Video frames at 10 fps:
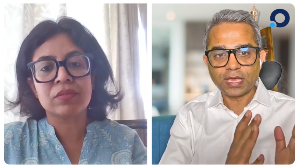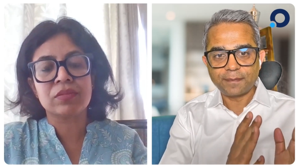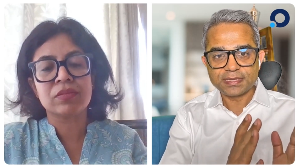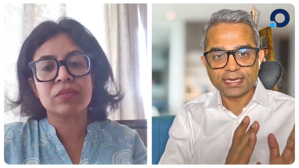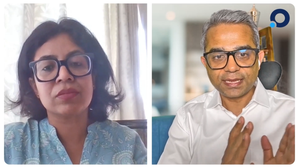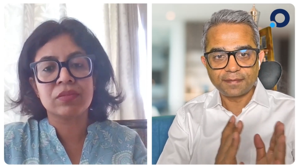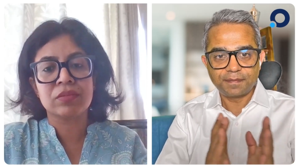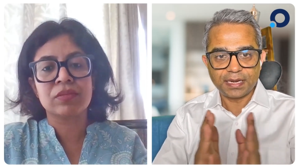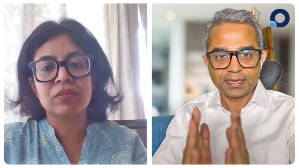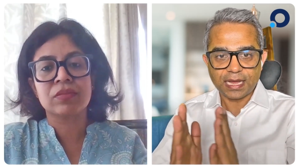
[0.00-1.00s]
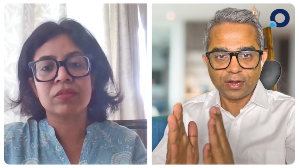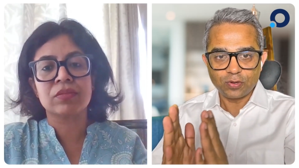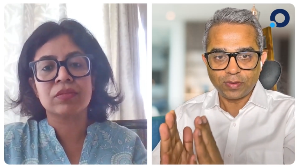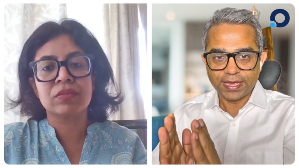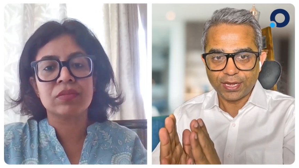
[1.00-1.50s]
Speaker 1: to be empathetic, but how
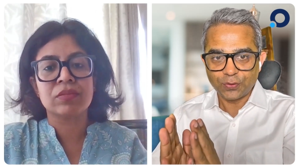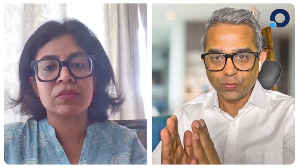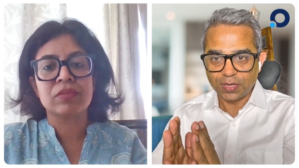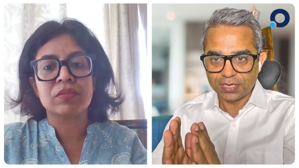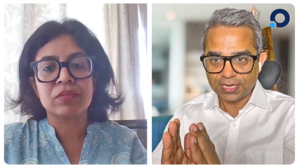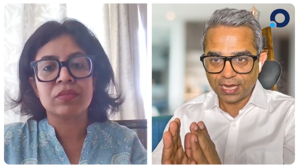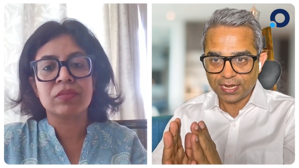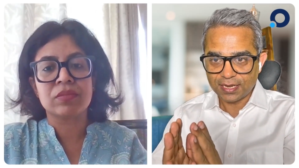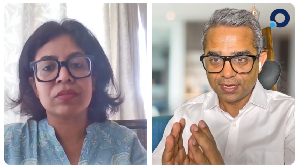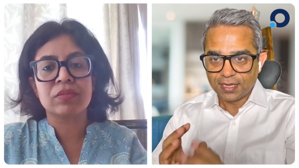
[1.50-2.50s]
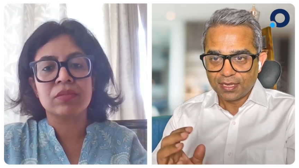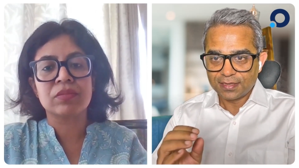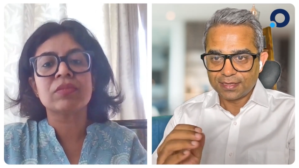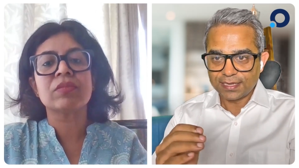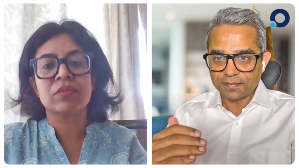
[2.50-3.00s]
do I get work done?
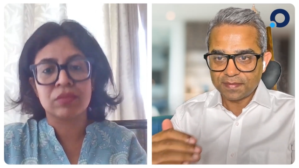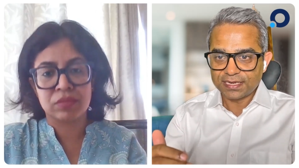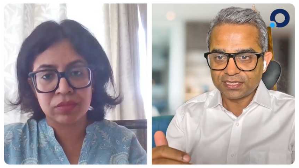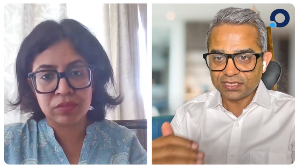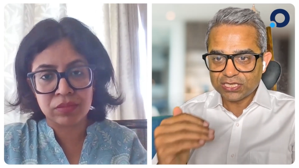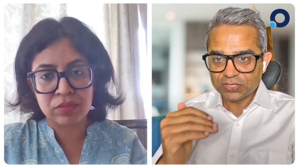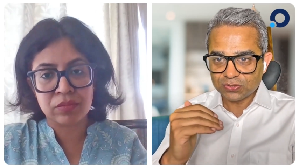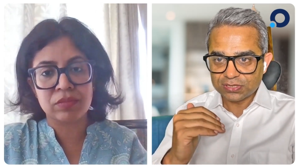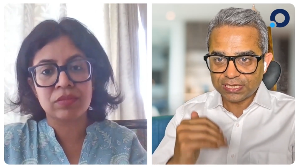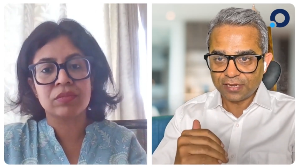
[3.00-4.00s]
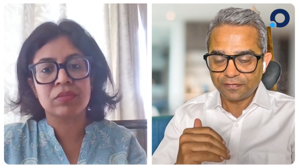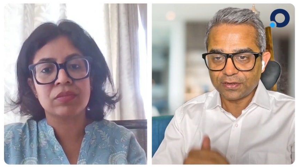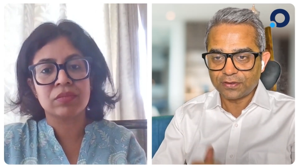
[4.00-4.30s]
Then the manager needs to self